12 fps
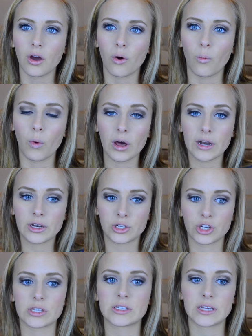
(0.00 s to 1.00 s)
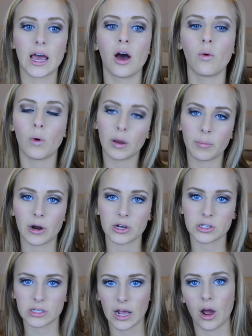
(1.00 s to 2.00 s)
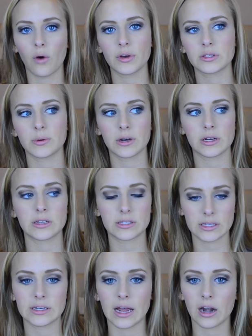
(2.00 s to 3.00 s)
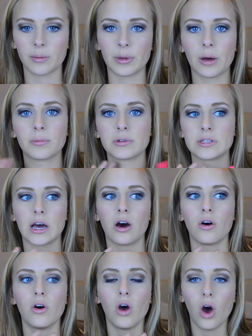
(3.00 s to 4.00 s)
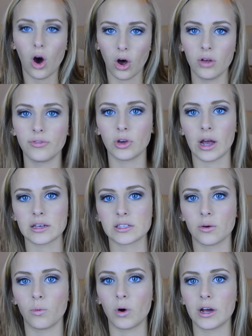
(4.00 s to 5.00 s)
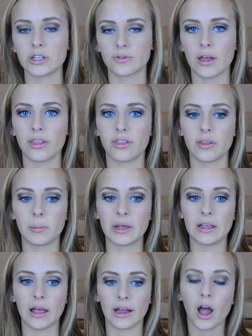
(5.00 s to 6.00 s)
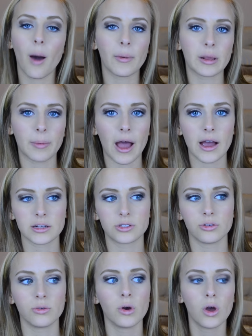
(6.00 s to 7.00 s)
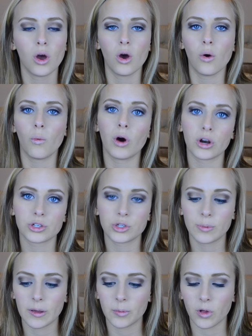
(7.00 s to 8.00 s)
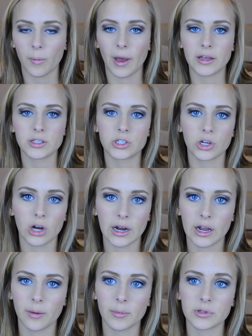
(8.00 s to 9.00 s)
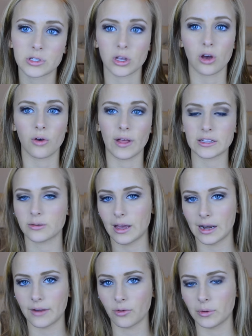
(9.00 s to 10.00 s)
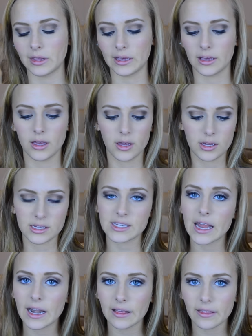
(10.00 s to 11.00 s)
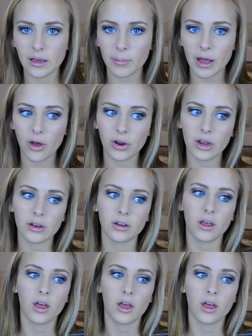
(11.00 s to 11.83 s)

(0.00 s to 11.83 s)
wanted to just tell one person. I always wanted to sit down and be able to tell all of you guys at once rather than me like coming back to one or two people on my Instagram so that's why I never really said anything about it.